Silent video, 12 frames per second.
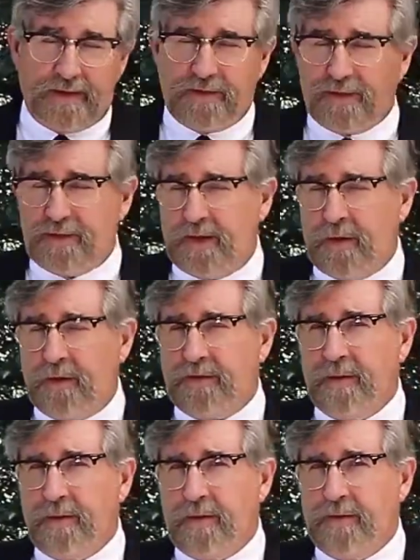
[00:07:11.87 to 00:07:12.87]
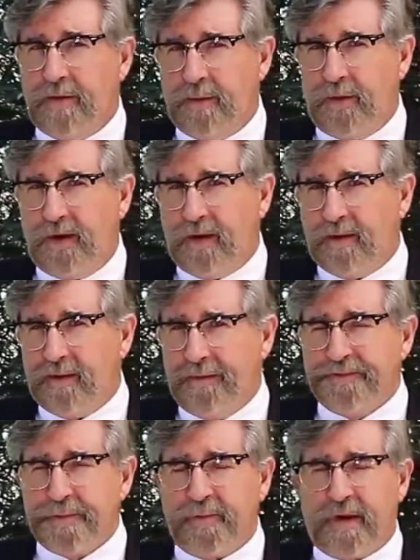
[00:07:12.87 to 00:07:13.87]
can certainly hurt the brand,
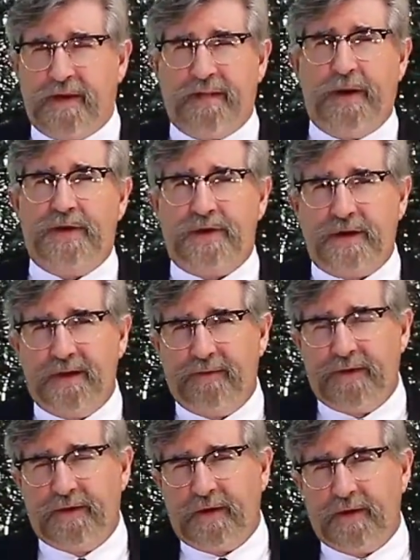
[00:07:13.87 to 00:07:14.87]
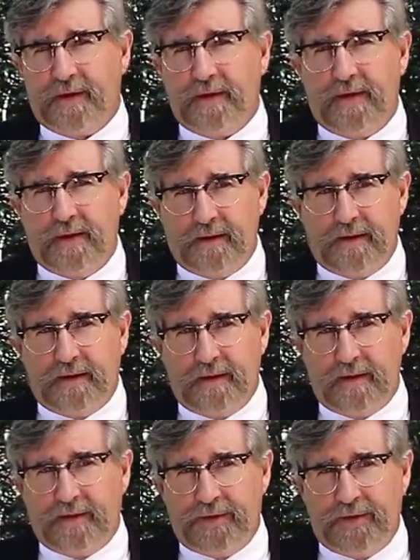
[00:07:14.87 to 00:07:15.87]
especially if the delay
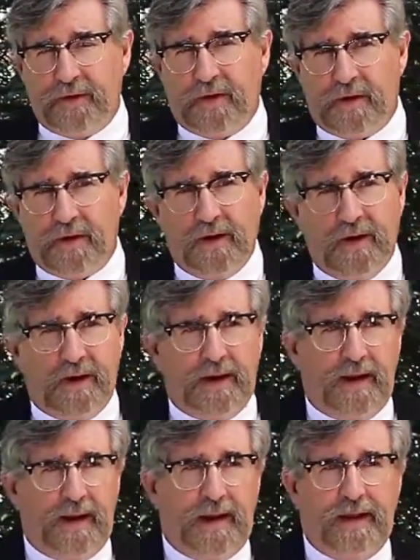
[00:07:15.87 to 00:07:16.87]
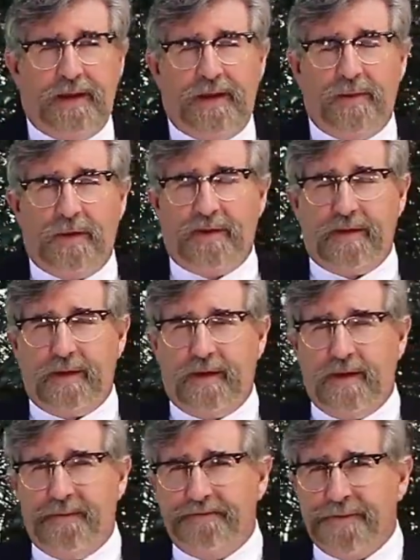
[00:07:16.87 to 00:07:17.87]
is too long. And once
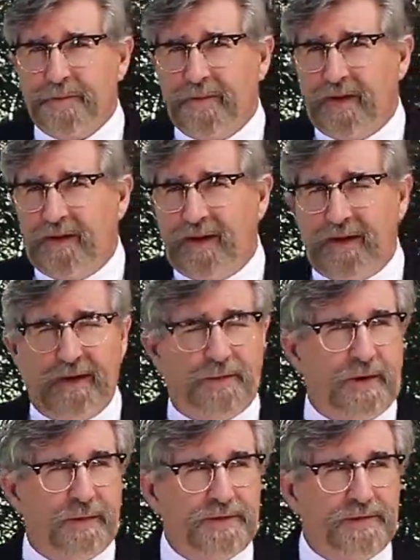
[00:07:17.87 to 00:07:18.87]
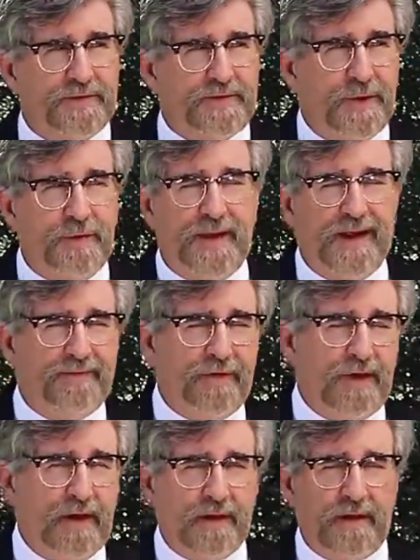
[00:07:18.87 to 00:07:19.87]
again, the indie publishers don't have a
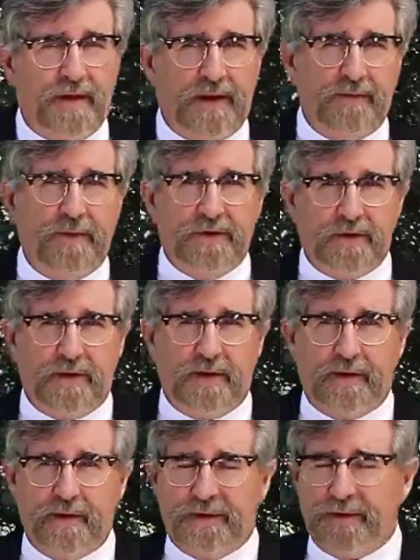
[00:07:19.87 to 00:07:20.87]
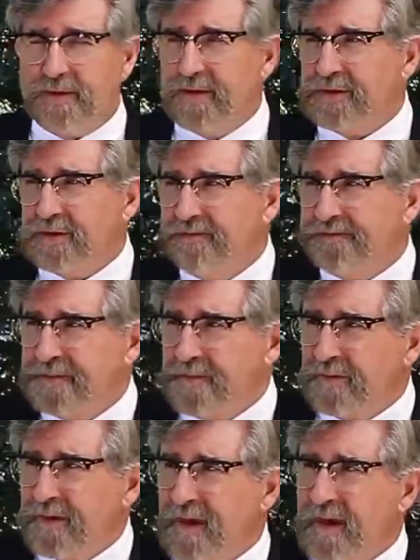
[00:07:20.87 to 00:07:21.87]
lot of leverage in that situation.
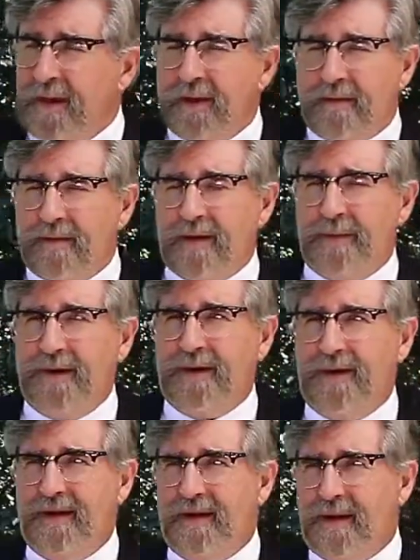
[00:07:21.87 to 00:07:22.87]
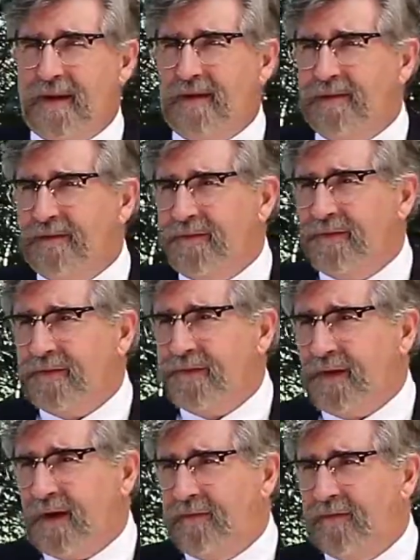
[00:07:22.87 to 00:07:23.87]
Speaking
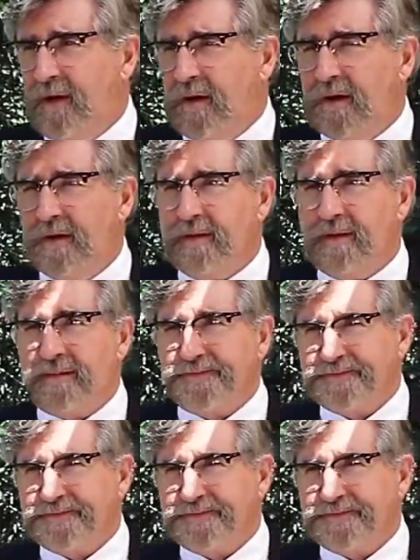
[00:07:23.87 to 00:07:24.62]
of the artist,